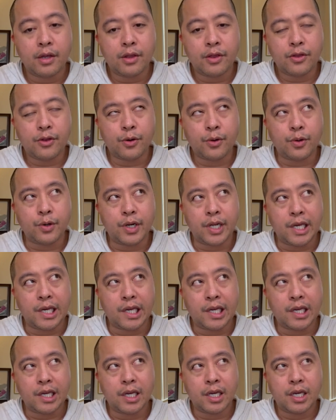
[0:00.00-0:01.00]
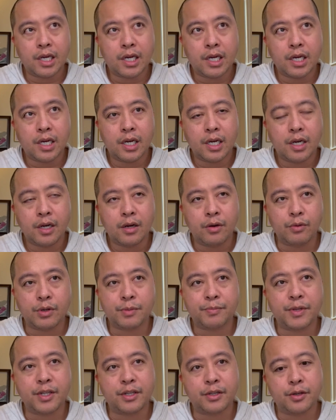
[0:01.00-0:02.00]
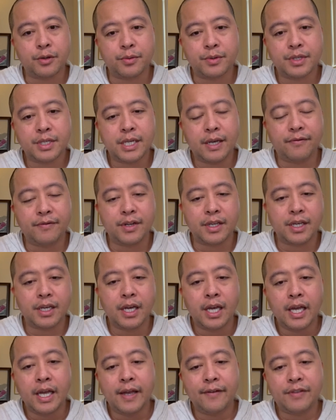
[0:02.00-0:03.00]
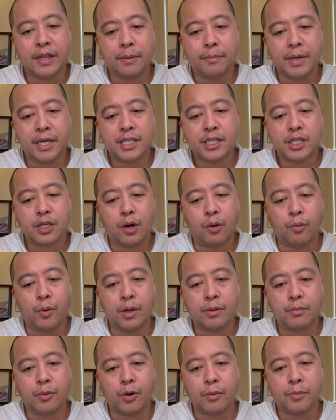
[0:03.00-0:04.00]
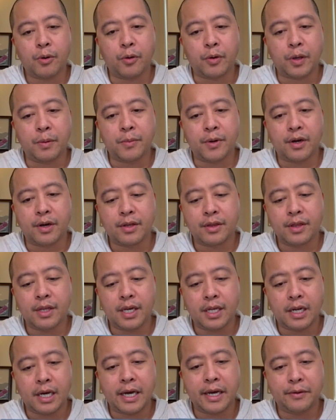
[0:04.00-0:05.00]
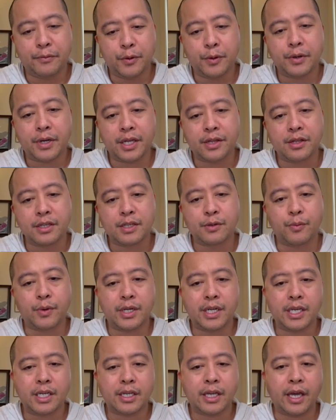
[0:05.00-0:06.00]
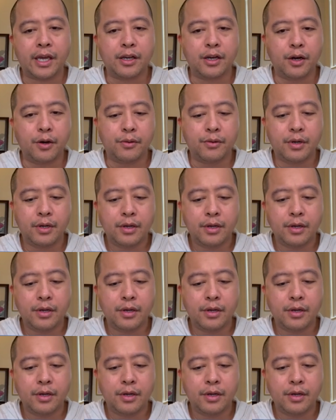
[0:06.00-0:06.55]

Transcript: 30, which would be 270. If they bench one more Pokemon, then I will get this one-hit KO.